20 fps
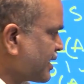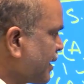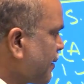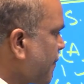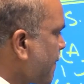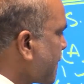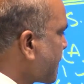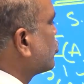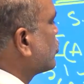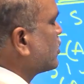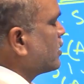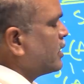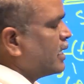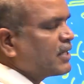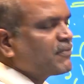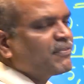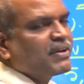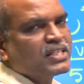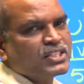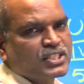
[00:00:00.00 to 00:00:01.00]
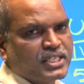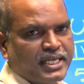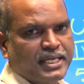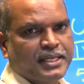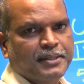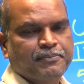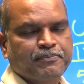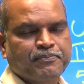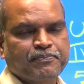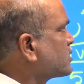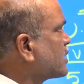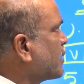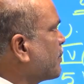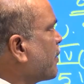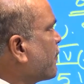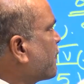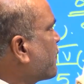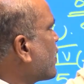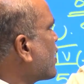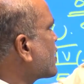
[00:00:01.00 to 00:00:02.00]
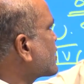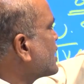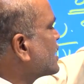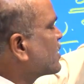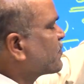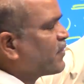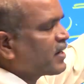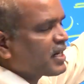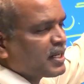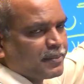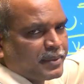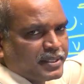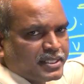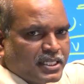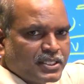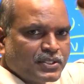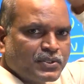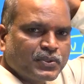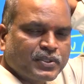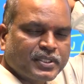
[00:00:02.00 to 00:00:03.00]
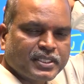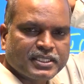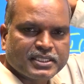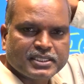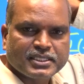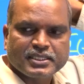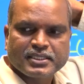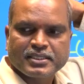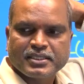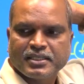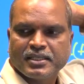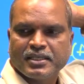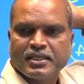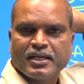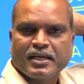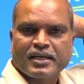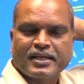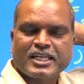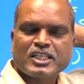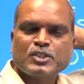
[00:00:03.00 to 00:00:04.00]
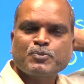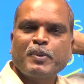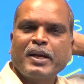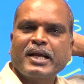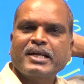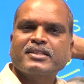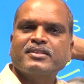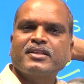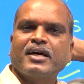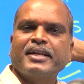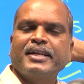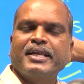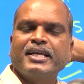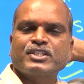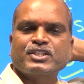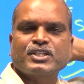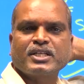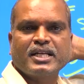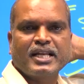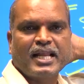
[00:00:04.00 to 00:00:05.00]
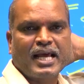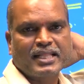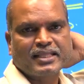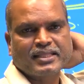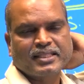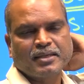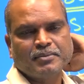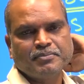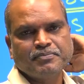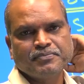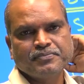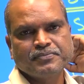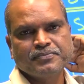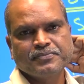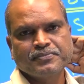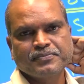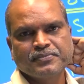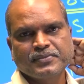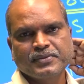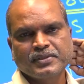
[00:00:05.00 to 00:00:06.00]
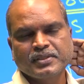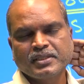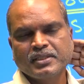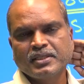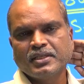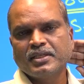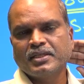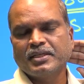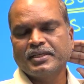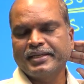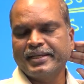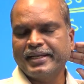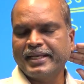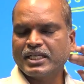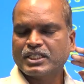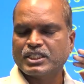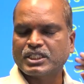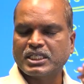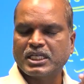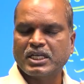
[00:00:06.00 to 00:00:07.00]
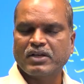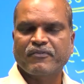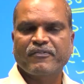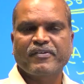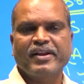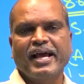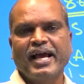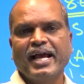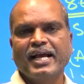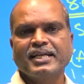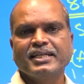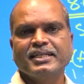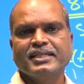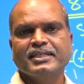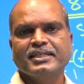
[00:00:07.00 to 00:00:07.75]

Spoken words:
thing. Let me see some important fundamental duties. Respect the national anthem, national flag